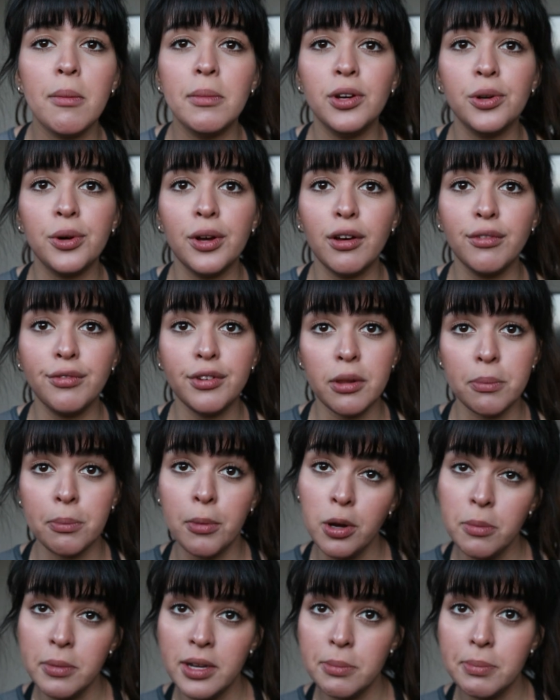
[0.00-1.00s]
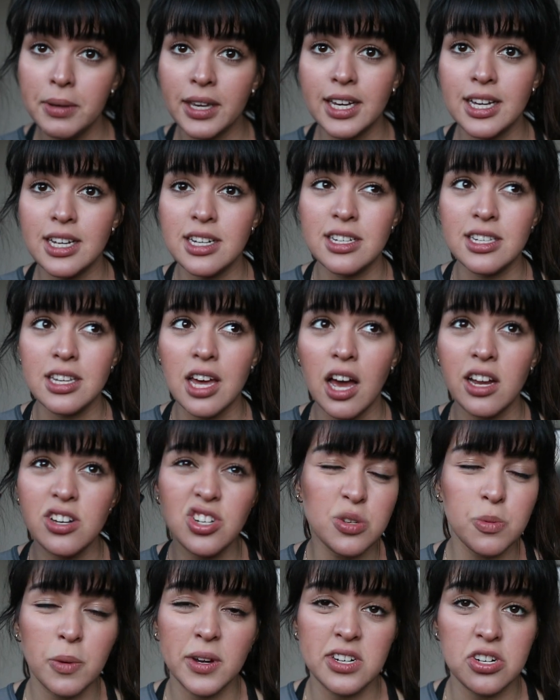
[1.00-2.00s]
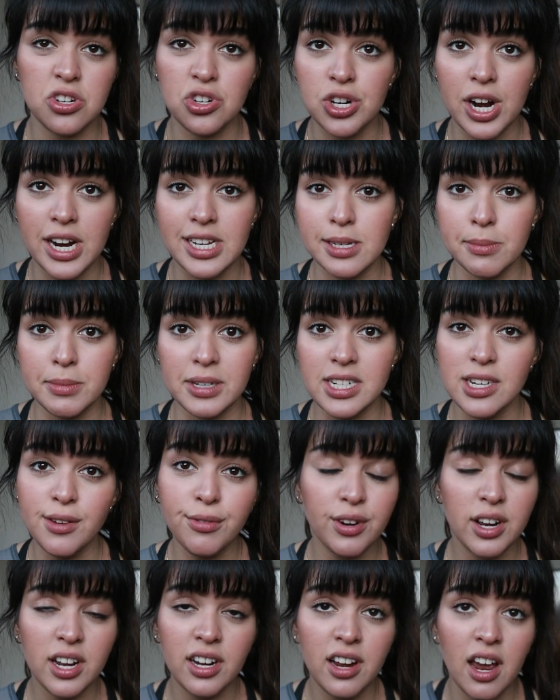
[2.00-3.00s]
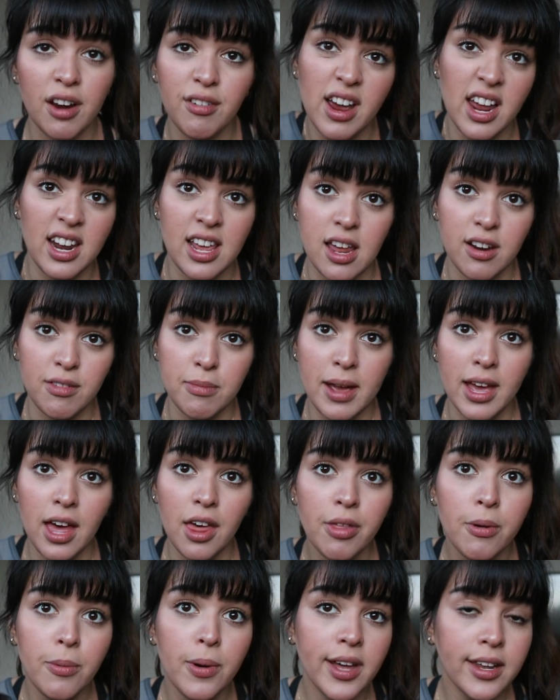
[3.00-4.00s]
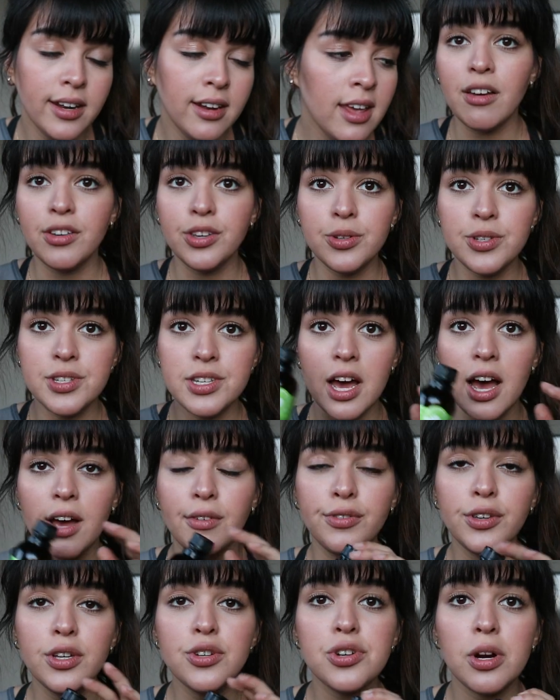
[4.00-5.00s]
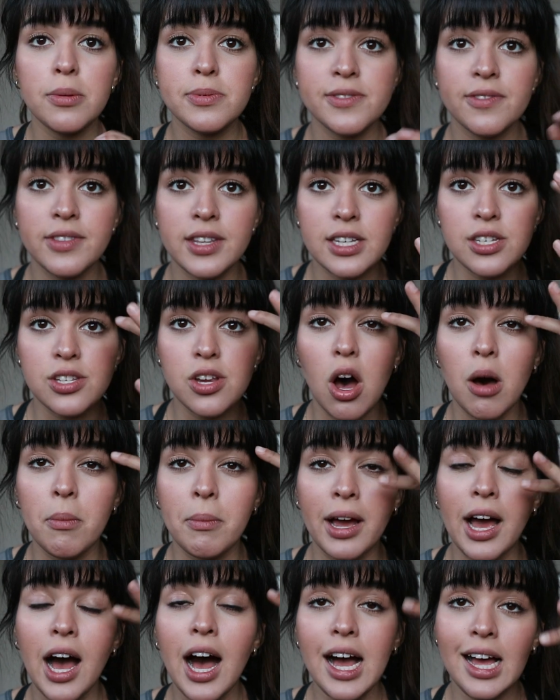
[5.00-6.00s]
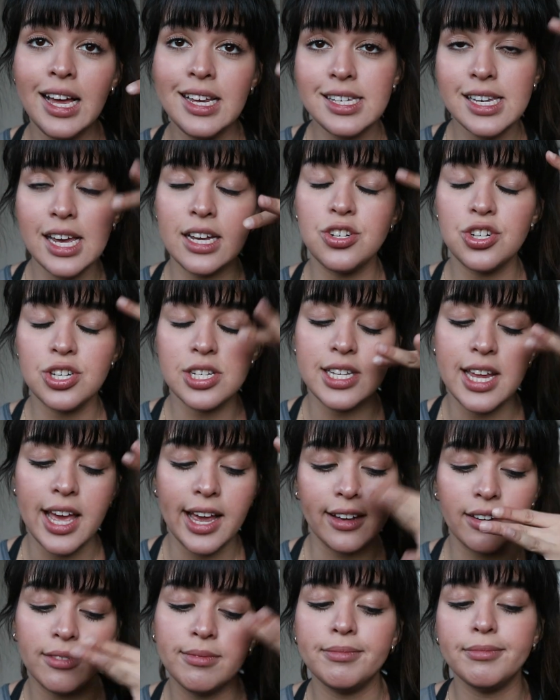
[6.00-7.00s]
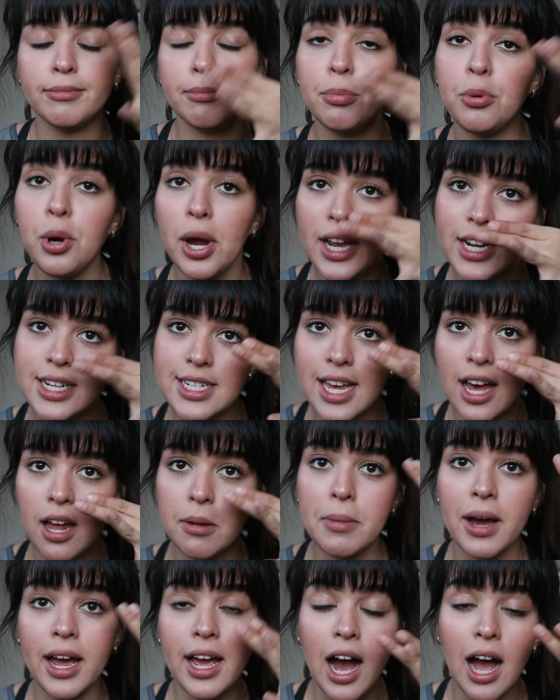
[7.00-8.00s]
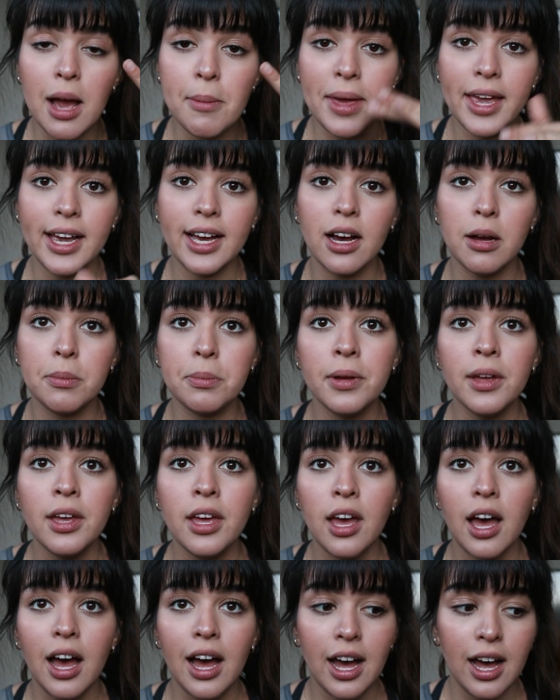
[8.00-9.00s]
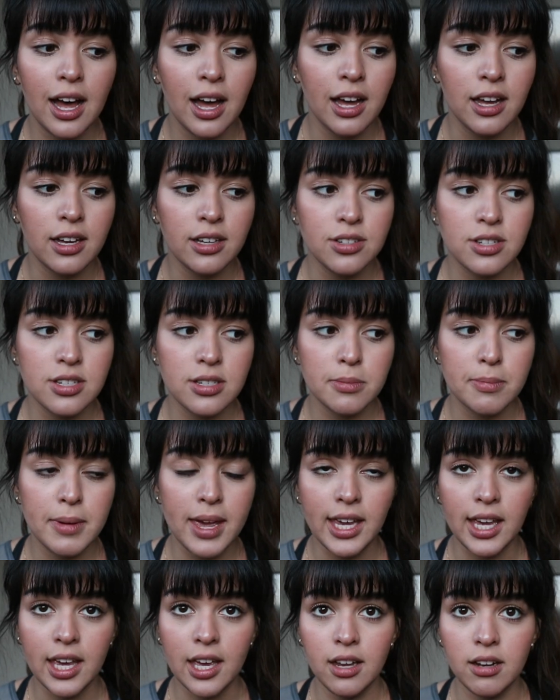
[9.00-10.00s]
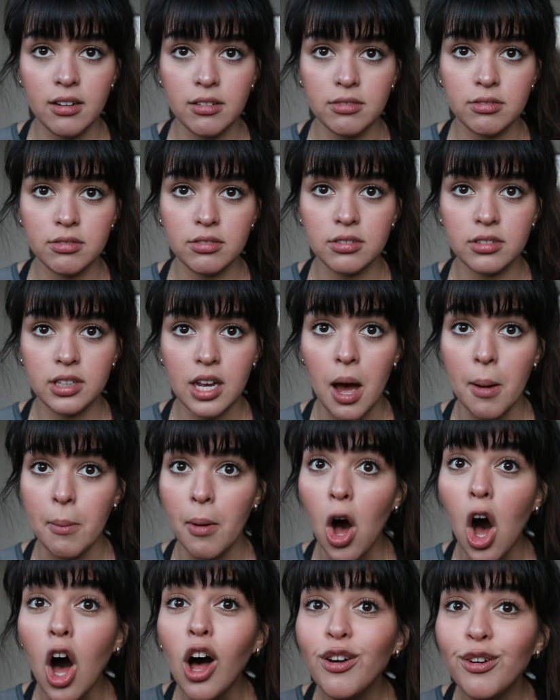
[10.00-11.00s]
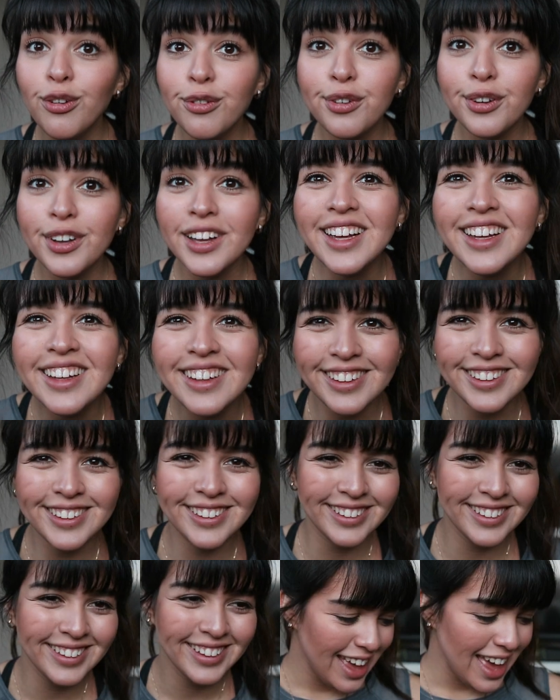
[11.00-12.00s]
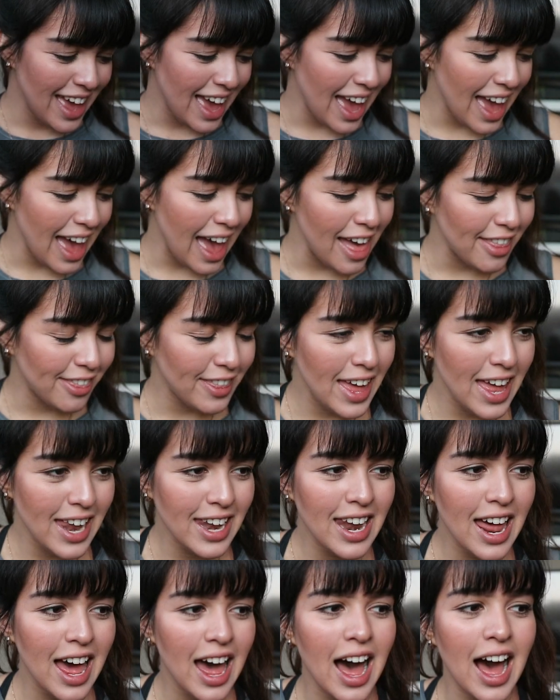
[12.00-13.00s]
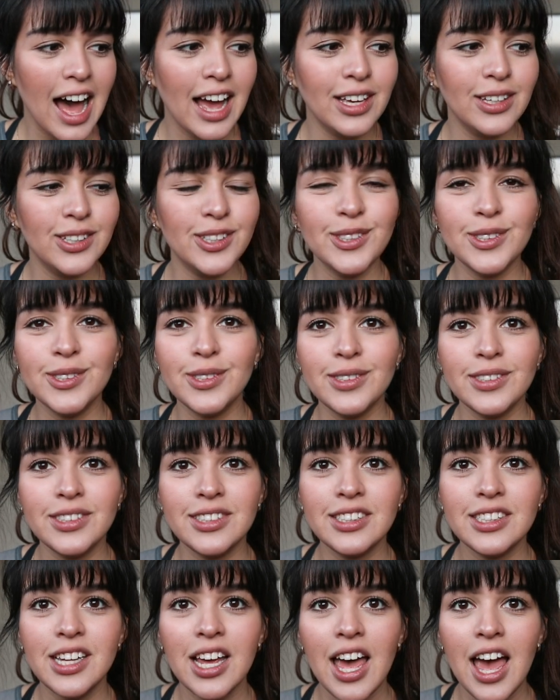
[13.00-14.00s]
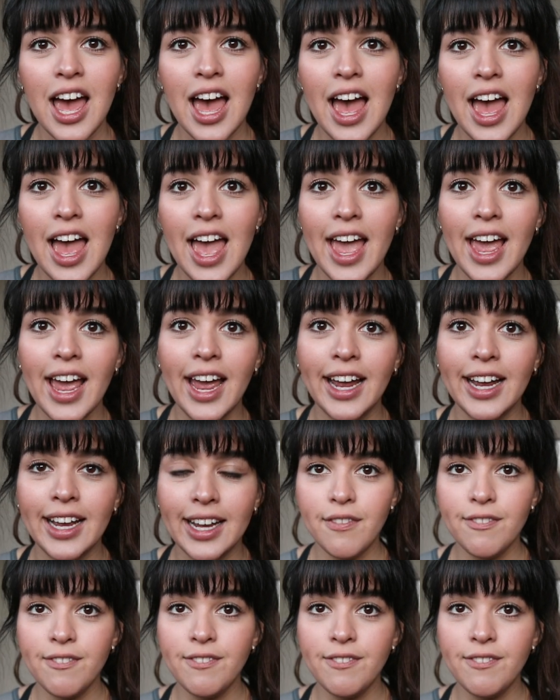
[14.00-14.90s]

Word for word: almond oil for the moment because I just wanted to try something different. I ran out of my other one. I use a few drops of this on my eyes and just like break down my eye makeup uh, to make it come off. And then I use a